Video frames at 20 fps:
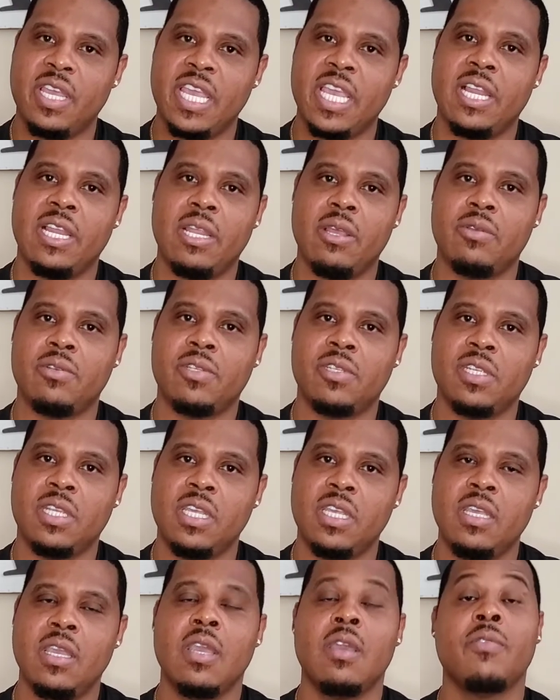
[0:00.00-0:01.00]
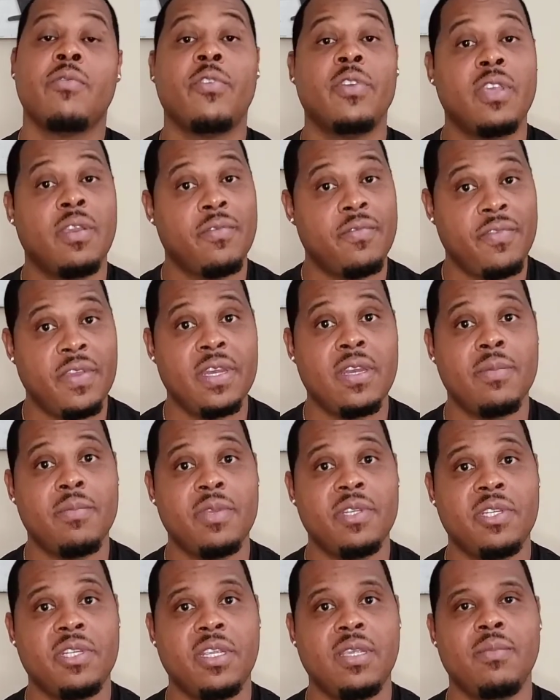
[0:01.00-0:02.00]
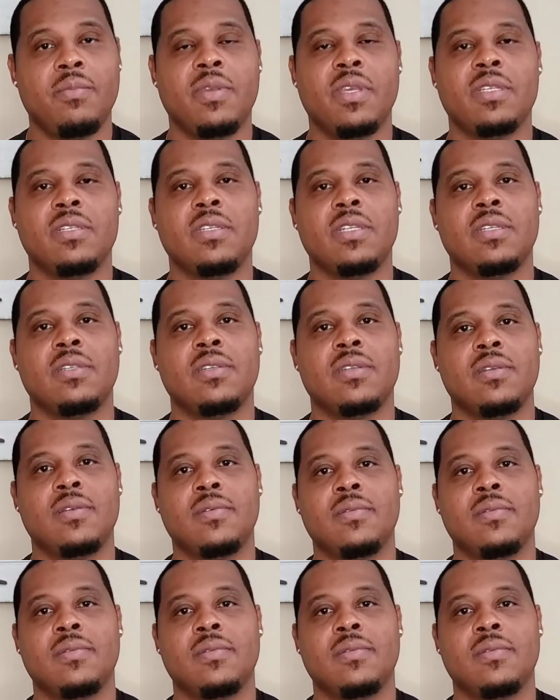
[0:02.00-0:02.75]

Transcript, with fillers: LLC for your vending machine business.